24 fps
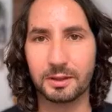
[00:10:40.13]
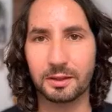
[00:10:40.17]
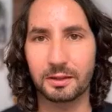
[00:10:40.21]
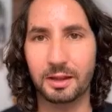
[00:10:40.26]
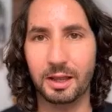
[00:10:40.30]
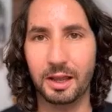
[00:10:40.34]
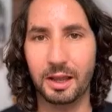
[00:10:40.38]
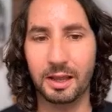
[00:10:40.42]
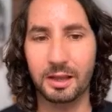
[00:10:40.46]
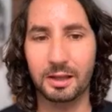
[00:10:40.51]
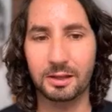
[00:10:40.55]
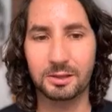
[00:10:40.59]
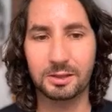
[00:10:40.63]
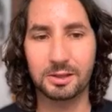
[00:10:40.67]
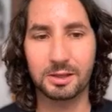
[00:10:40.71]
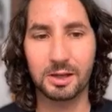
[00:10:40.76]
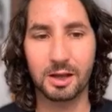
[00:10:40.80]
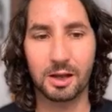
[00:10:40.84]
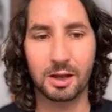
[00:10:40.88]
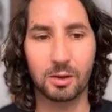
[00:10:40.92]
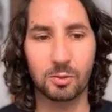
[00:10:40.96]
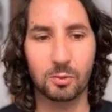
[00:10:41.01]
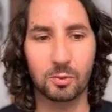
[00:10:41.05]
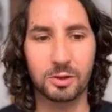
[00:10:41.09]
And
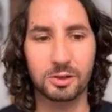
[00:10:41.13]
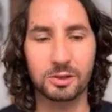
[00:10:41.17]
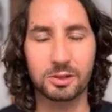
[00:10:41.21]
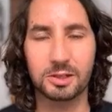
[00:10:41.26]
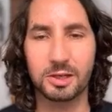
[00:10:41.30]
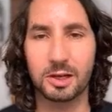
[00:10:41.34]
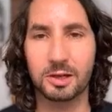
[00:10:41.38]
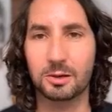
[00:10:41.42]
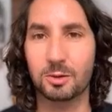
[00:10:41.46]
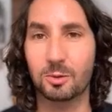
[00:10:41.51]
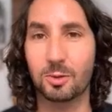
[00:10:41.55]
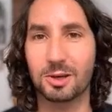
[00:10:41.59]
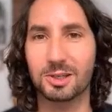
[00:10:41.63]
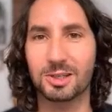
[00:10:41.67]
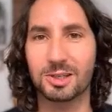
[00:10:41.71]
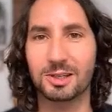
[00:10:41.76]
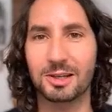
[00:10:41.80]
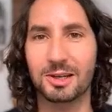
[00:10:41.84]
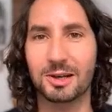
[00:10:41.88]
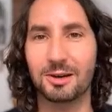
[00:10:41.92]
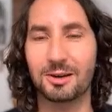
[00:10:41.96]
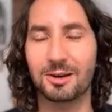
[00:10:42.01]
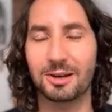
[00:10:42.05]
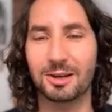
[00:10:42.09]
when you send a question
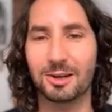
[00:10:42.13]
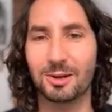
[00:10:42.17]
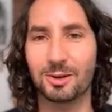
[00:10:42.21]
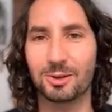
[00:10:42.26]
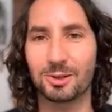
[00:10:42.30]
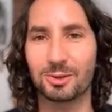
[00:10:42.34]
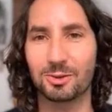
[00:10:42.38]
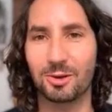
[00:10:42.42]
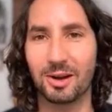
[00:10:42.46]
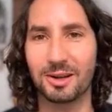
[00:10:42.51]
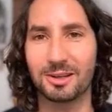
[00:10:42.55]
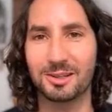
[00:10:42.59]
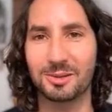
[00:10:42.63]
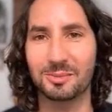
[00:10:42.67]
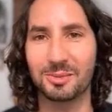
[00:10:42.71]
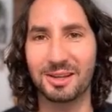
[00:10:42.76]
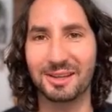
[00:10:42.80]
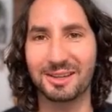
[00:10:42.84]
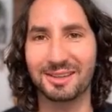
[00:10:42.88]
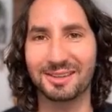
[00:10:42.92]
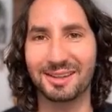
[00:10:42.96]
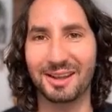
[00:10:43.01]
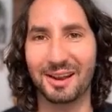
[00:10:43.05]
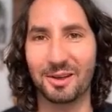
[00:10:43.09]
here, it goes right to
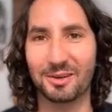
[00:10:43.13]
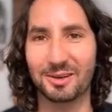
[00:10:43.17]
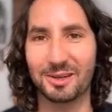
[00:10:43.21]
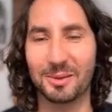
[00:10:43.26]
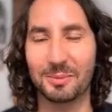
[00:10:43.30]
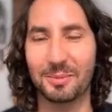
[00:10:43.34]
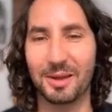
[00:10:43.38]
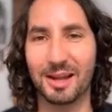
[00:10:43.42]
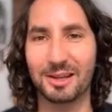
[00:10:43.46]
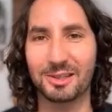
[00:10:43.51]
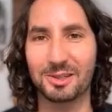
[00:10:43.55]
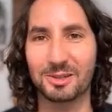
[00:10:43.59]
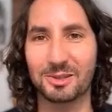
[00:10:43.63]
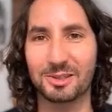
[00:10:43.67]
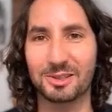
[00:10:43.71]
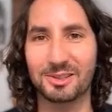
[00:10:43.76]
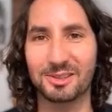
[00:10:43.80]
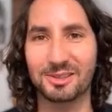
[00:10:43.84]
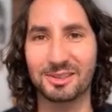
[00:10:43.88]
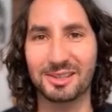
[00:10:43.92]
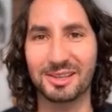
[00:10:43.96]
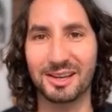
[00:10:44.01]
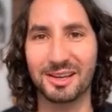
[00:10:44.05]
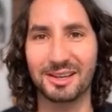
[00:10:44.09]
me, and I'll get back to you as soon
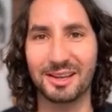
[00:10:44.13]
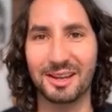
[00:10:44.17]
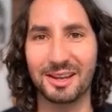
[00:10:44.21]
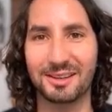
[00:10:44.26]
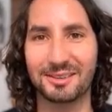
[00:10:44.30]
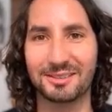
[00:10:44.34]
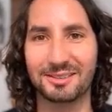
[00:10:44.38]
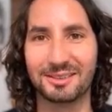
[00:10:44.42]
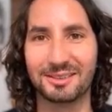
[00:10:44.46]
as I can.